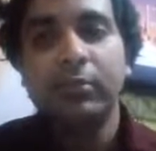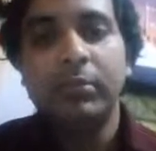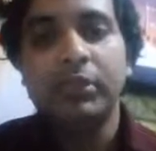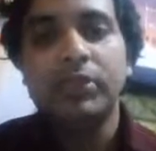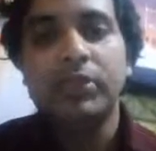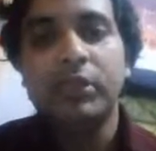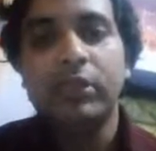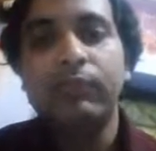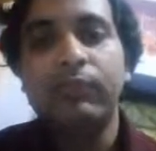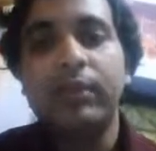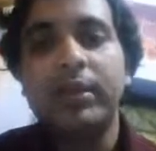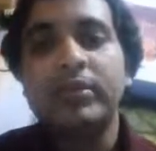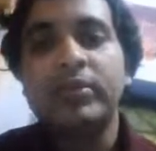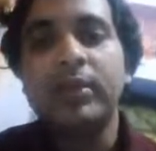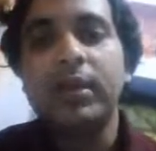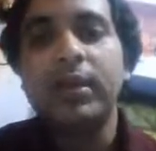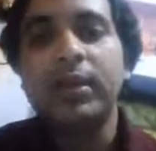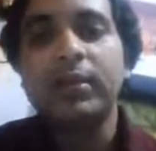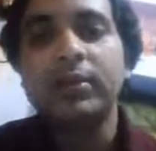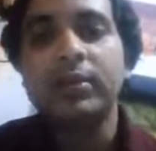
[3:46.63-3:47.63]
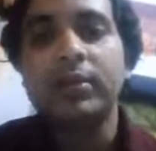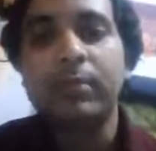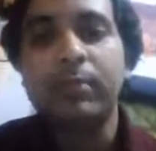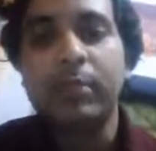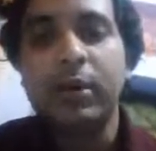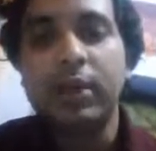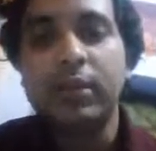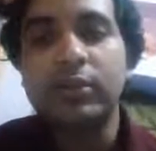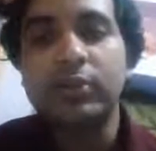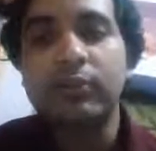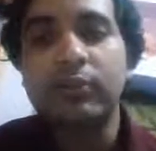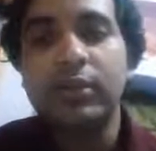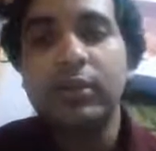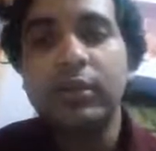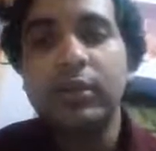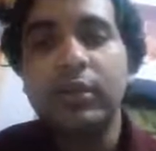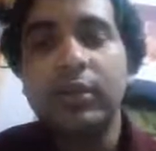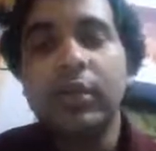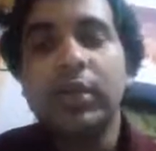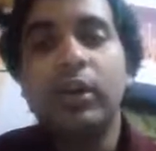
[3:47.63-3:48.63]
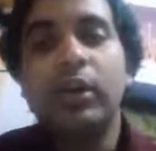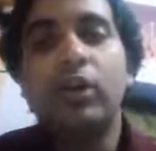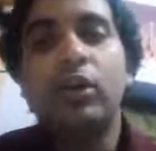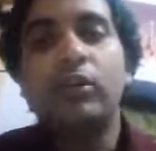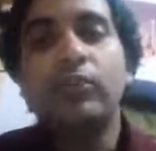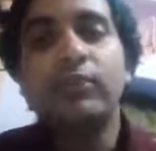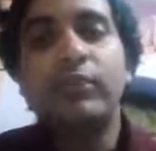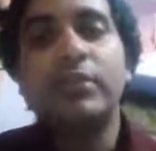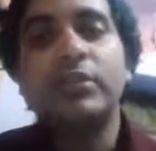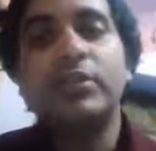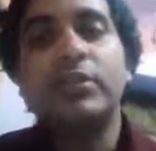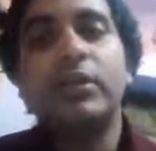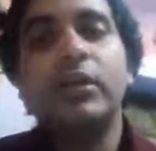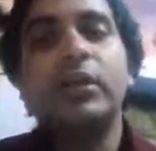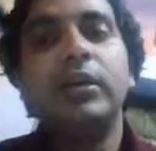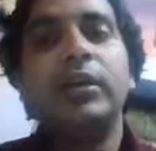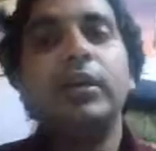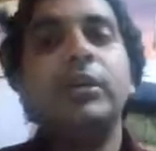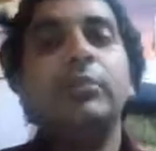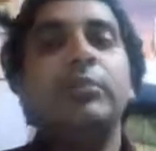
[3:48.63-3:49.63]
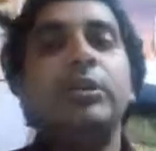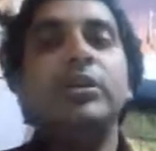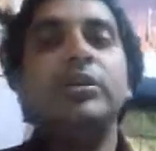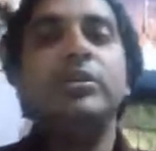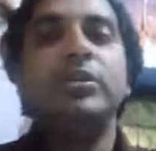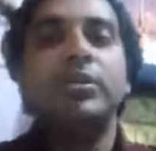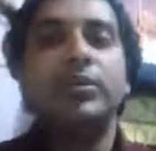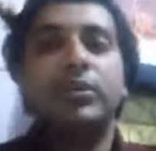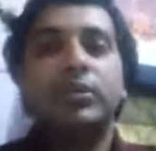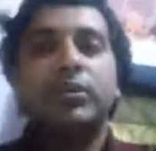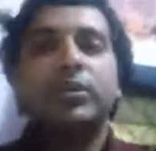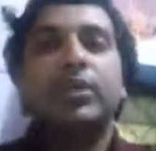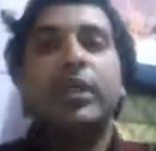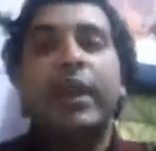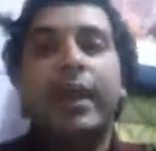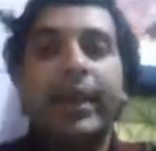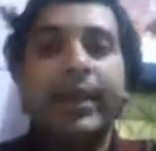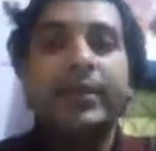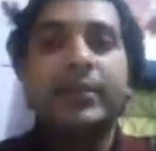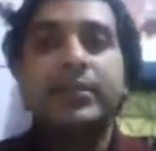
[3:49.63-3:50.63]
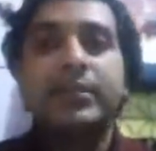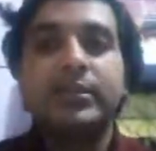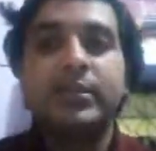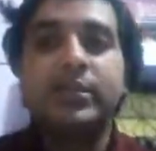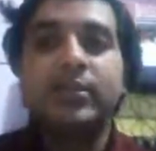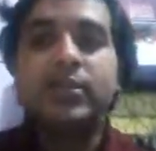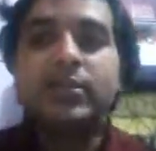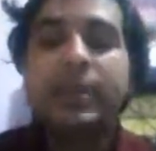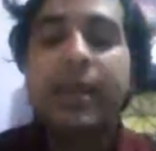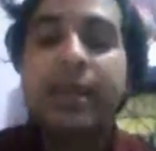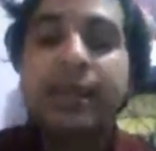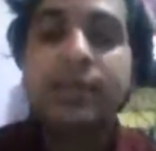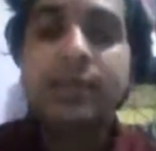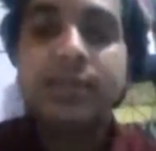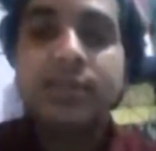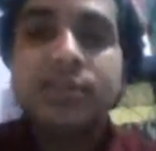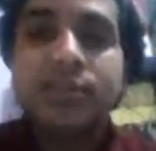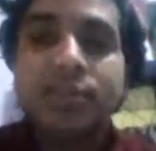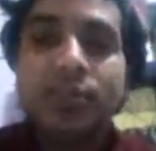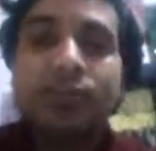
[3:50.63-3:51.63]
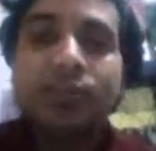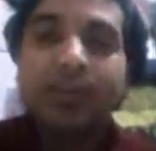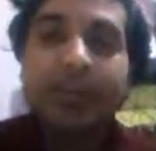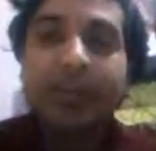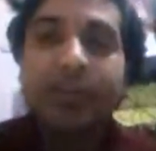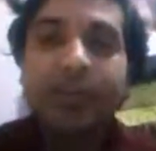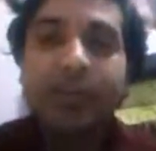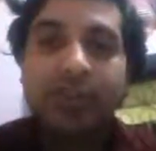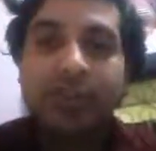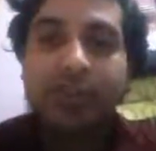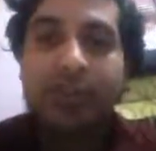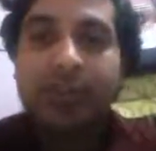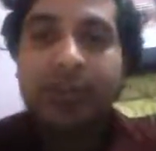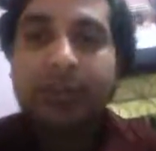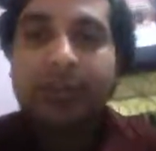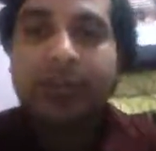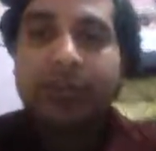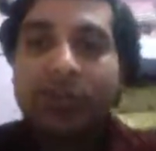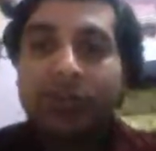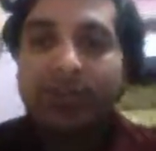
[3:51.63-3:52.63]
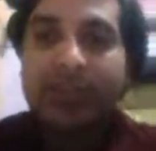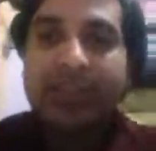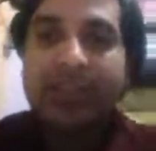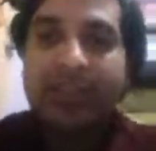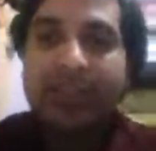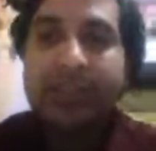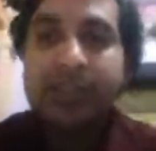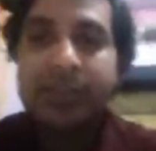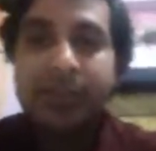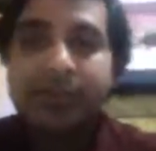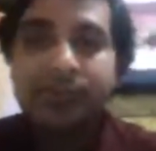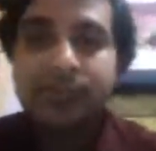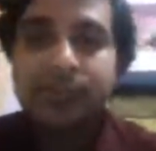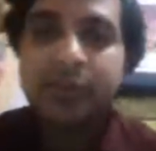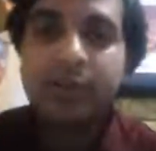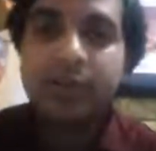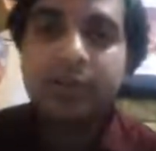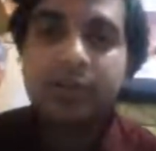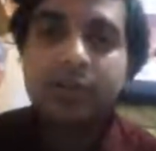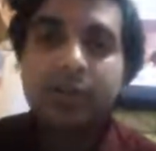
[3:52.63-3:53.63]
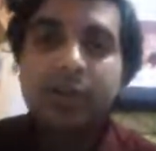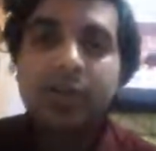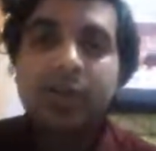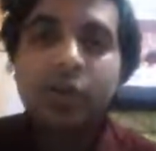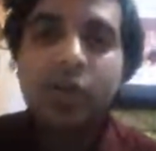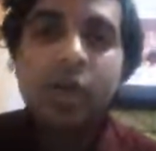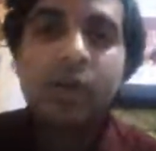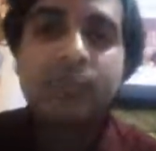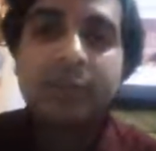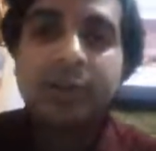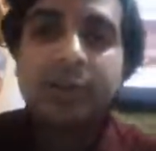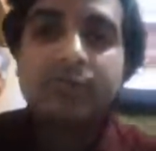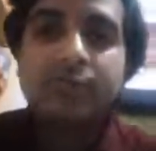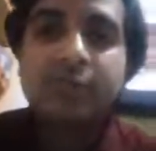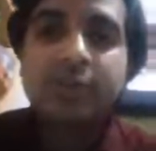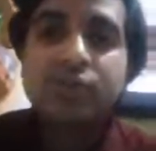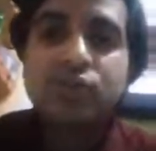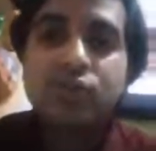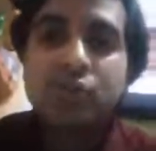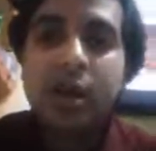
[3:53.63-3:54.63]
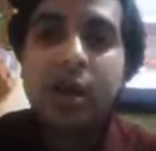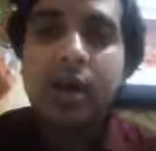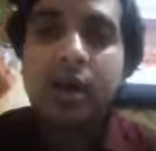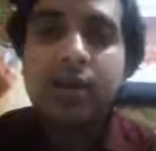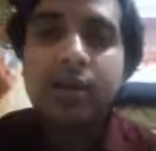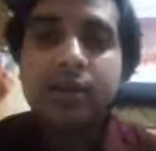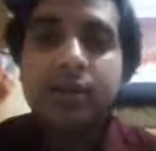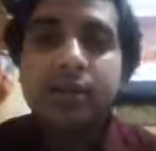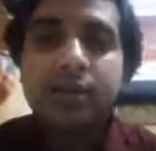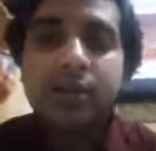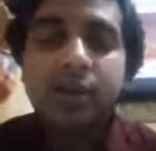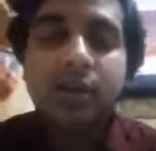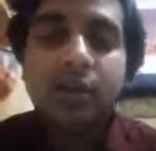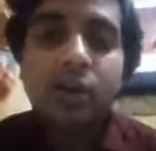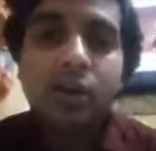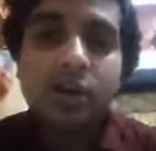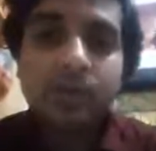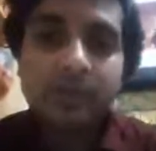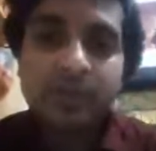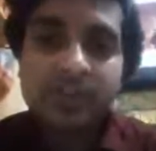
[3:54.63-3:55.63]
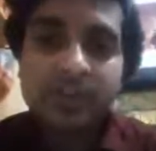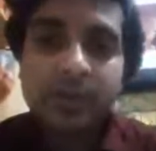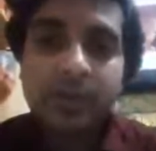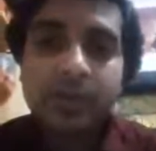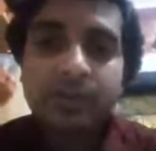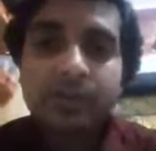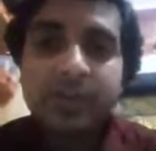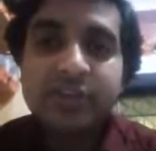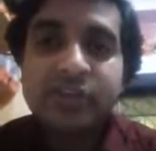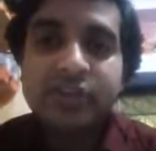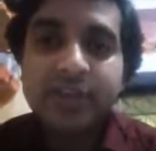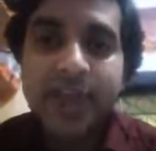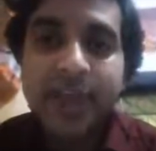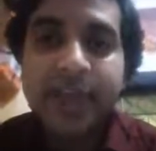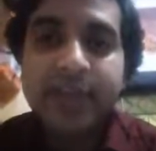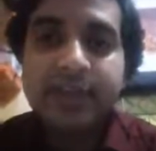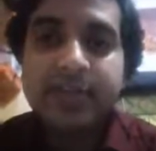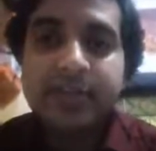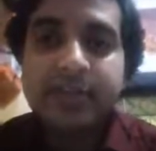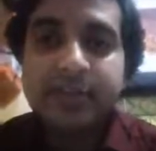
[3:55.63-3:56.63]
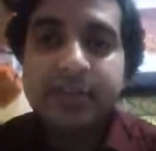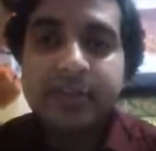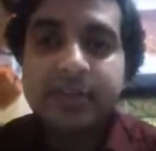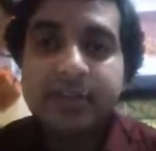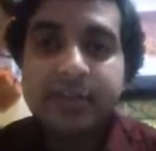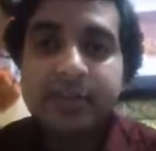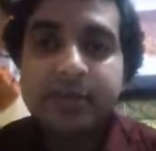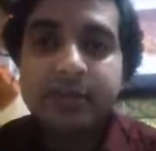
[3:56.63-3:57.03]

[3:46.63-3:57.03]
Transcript: Hence, reflex arc is the pathway on which the immediate axons and their circulation take place. You can see the figure of the reflex arc on which the reflex action is